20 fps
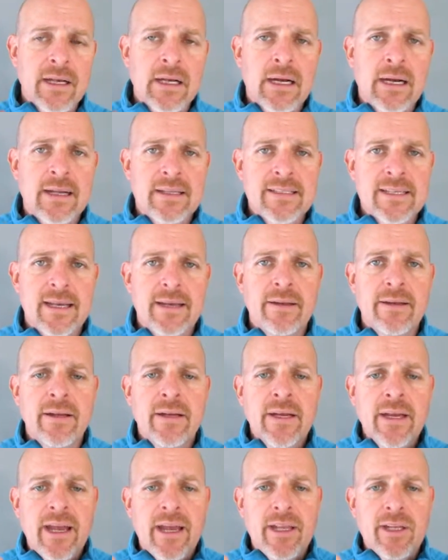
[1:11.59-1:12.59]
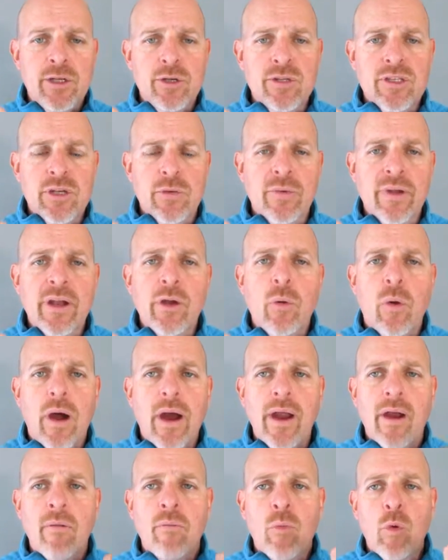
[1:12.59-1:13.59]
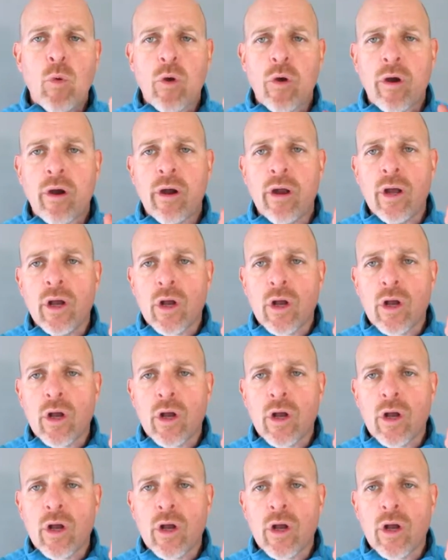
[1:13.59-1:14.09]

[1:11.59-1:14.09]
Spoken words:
content. It used to require more